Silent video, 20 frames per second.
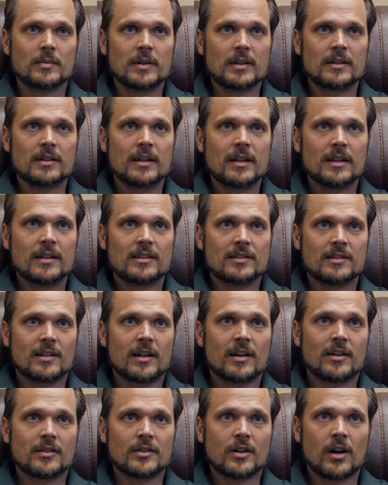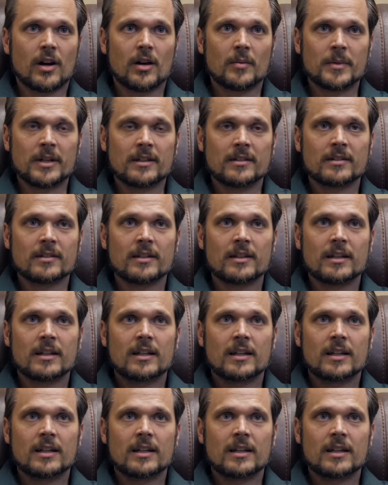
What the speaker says: but it's not uncommon.